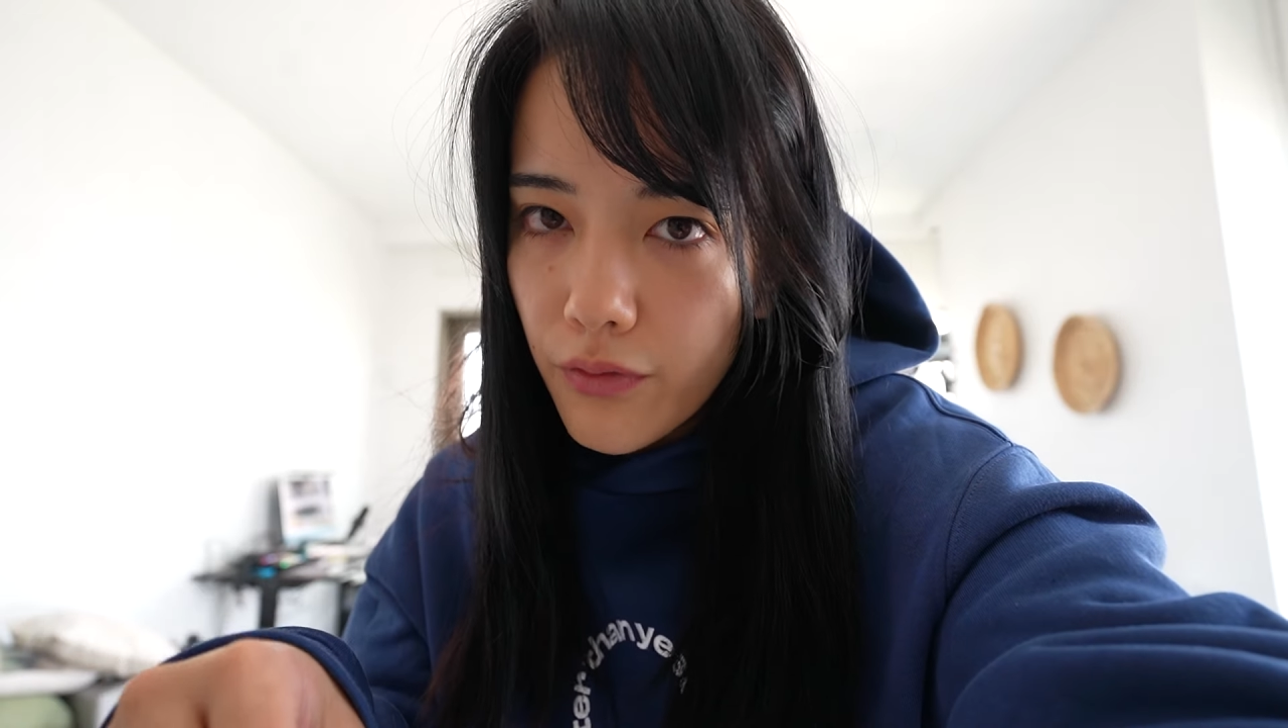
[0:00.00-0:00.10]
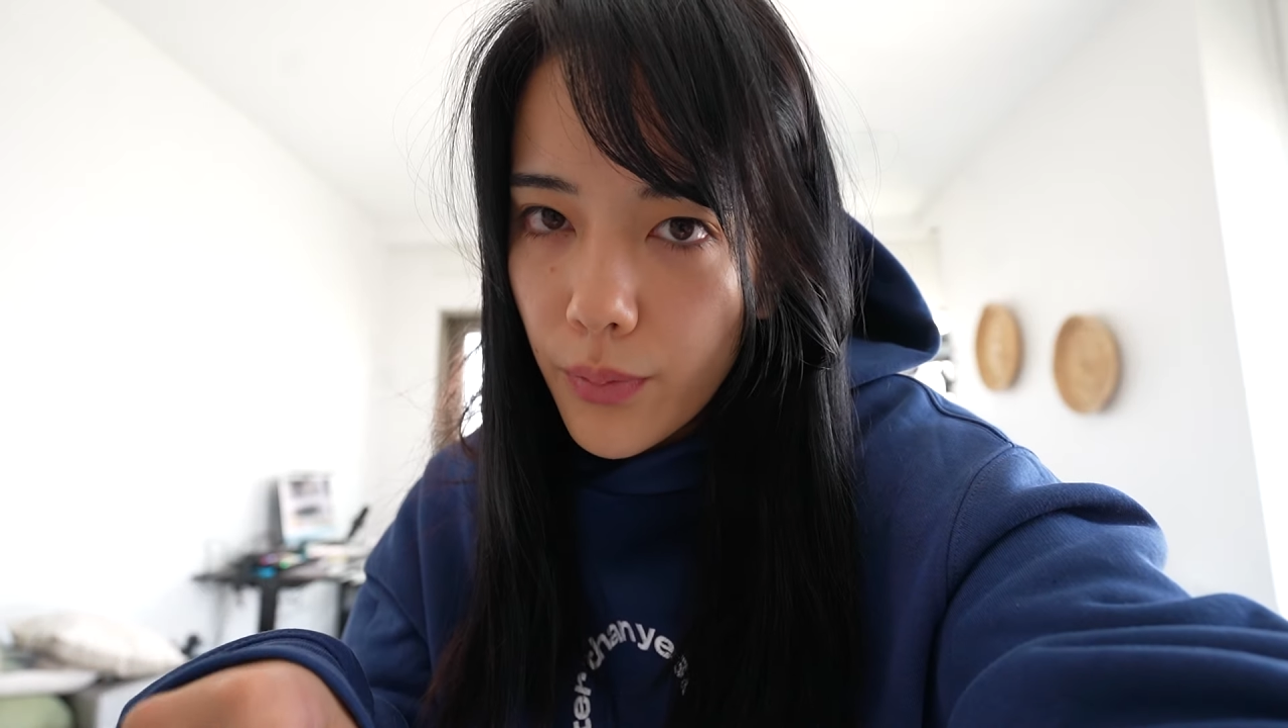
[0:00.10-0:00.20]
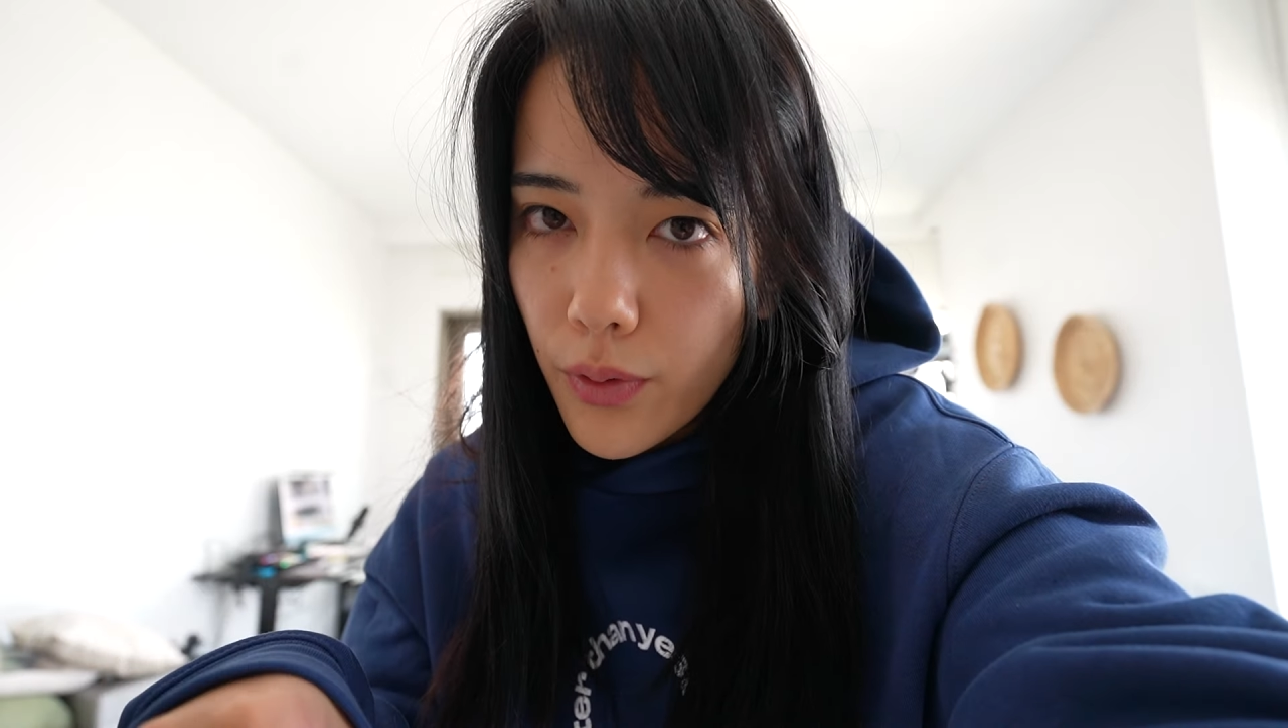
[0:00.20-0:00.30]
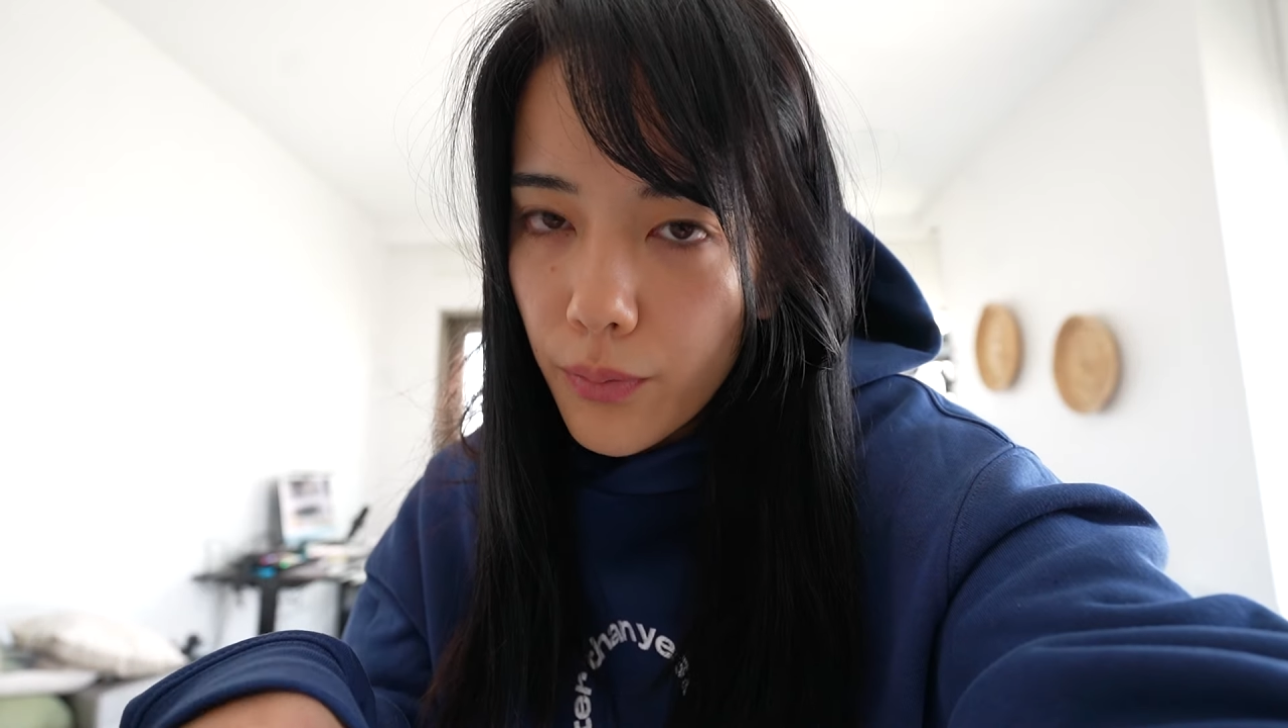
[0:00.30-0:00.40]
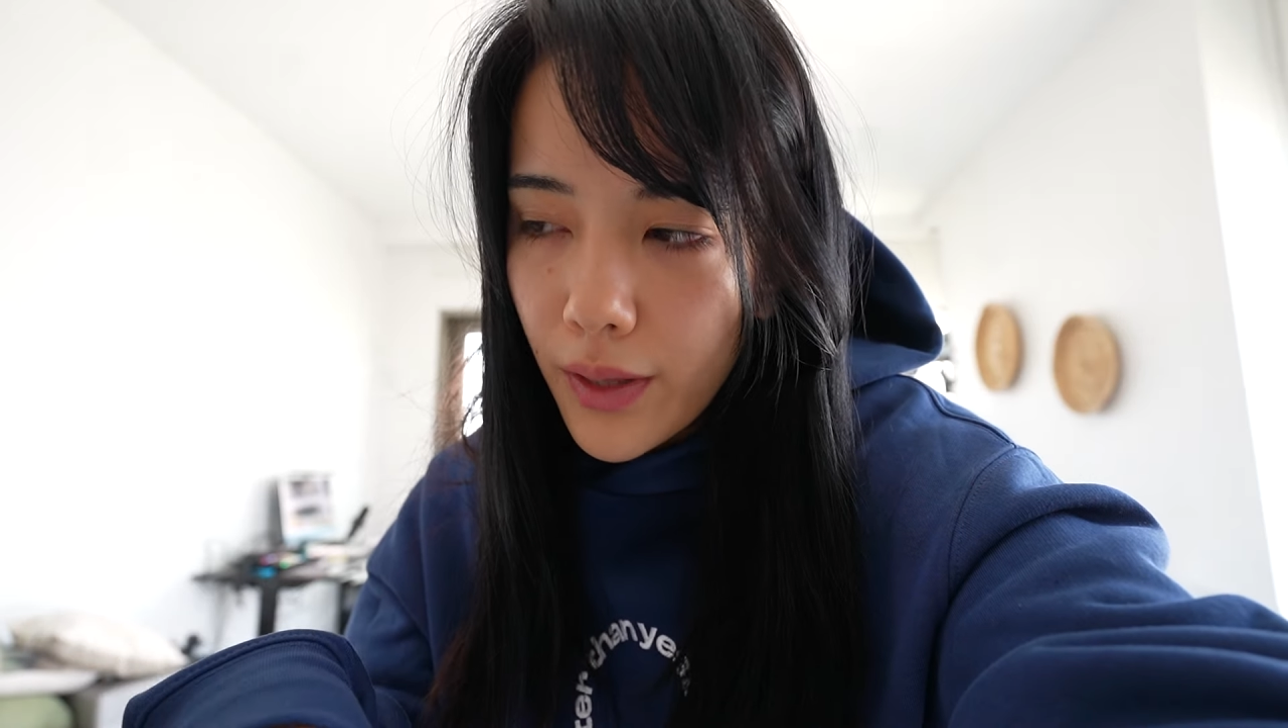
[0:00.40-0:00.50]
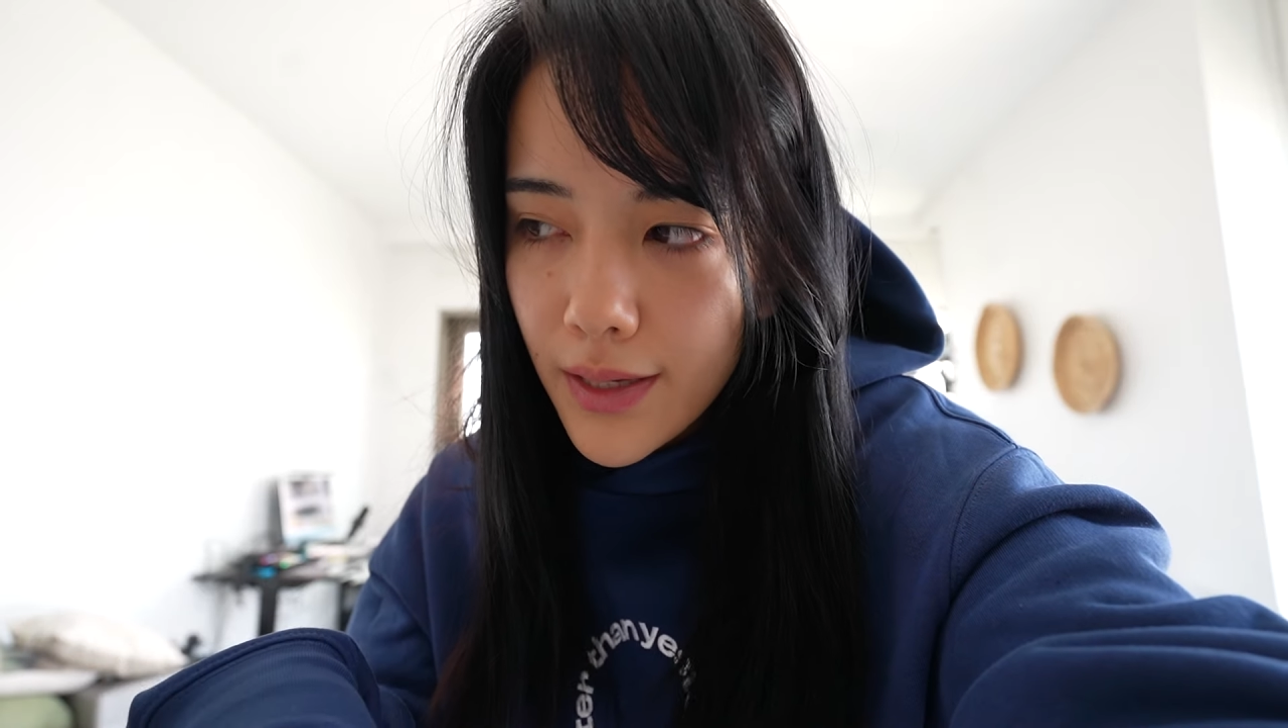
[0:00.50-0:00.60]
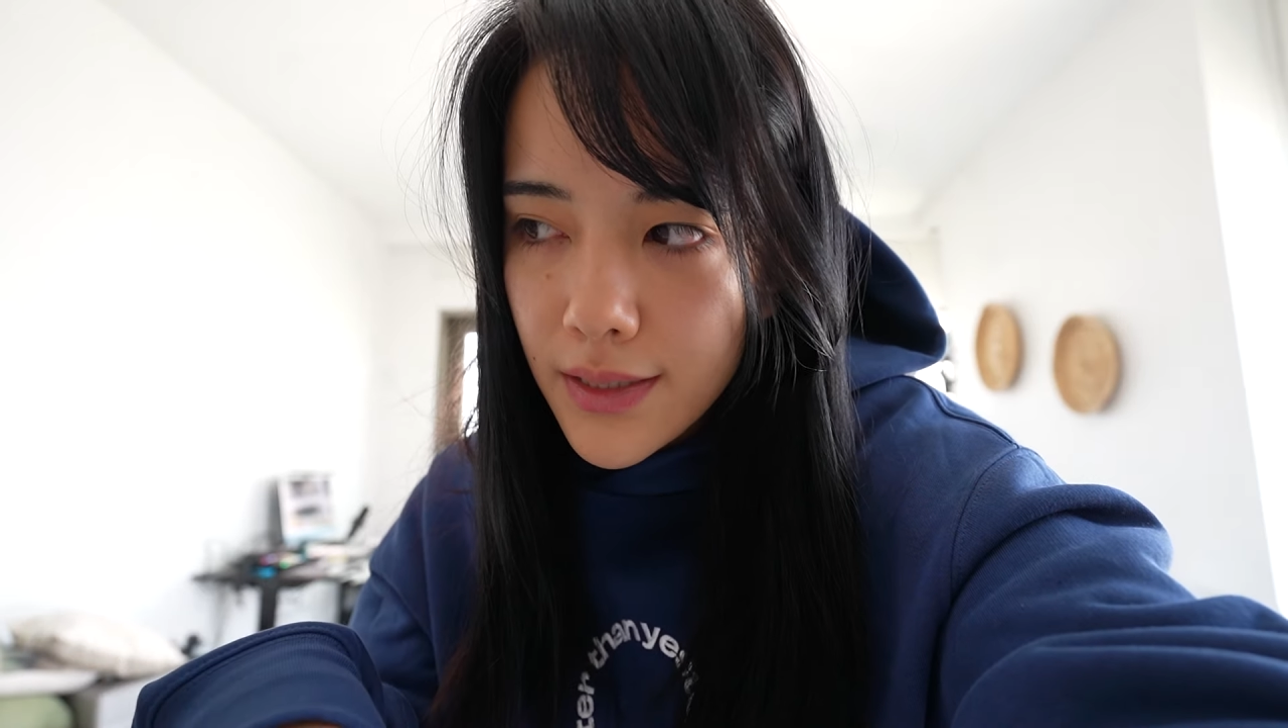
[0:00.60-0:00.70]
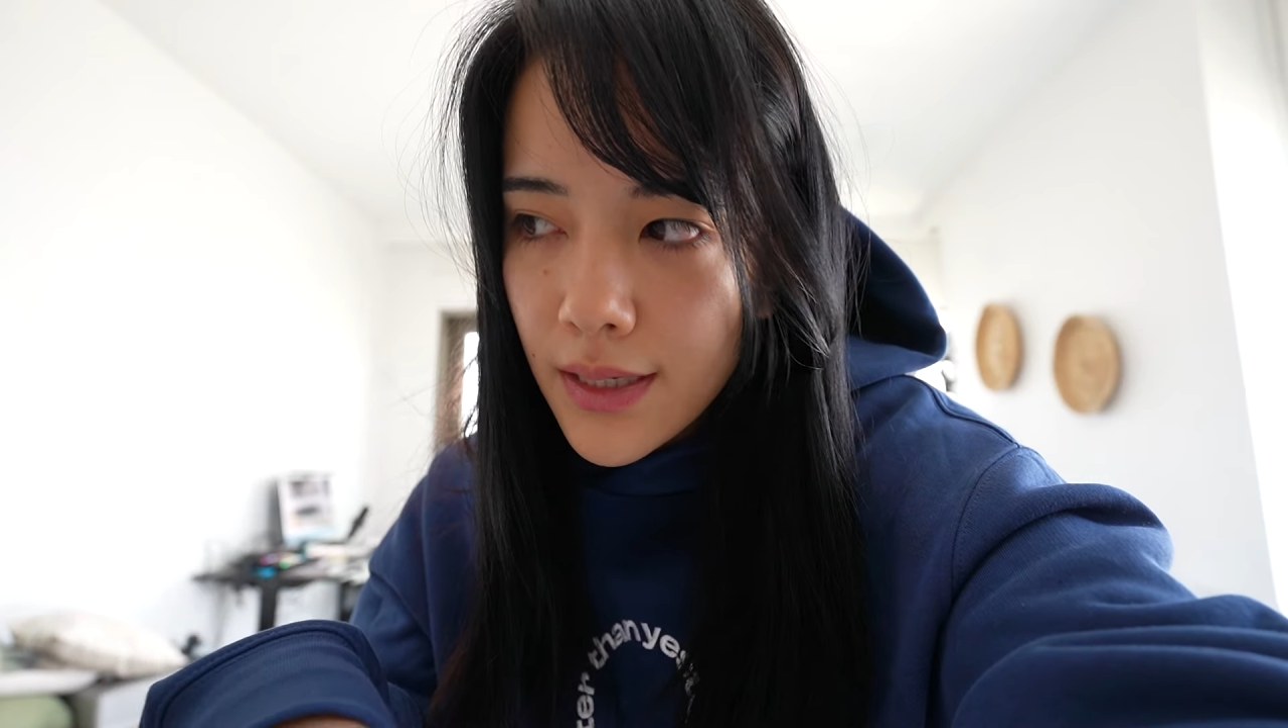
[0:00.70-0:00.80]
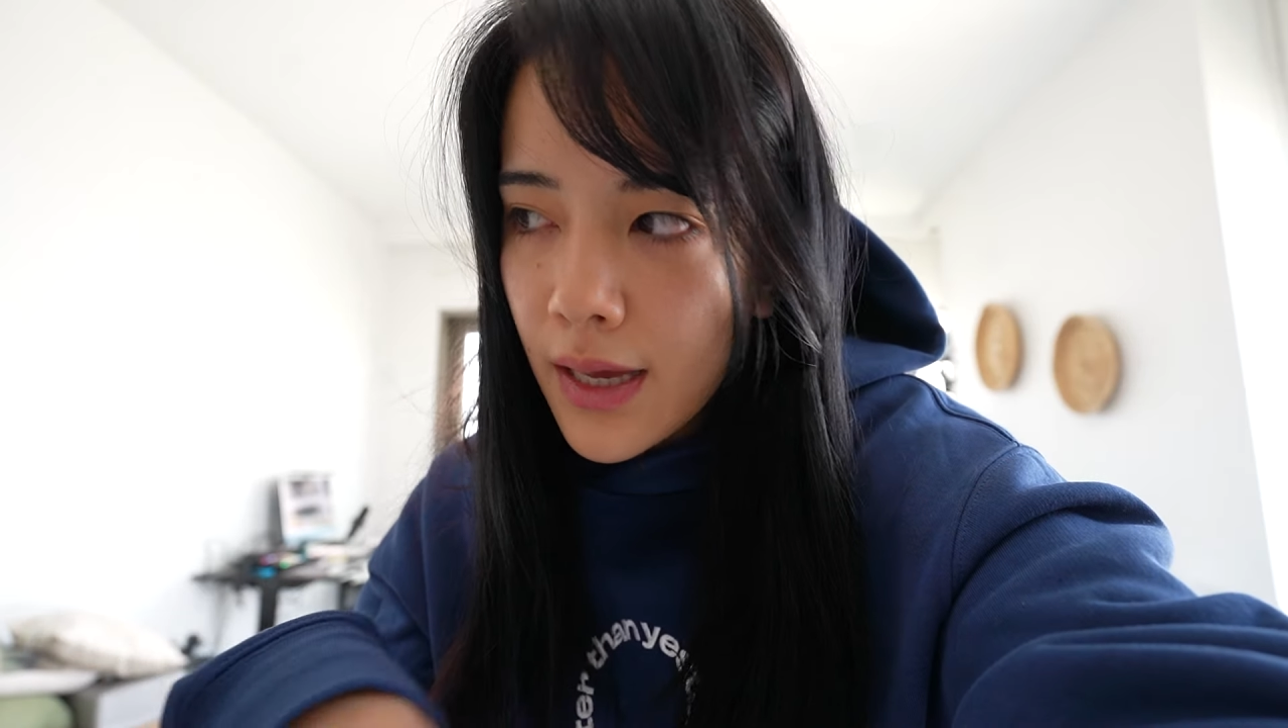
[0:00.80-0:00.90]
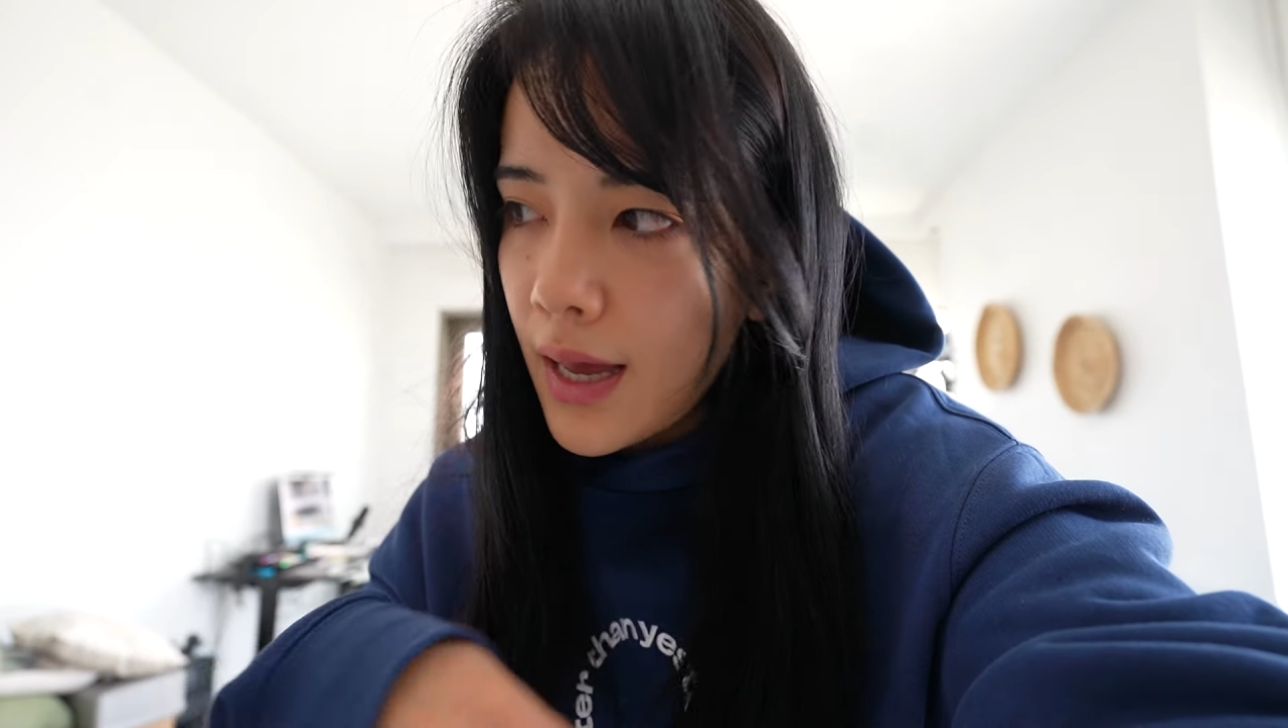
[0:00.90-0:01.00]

from your place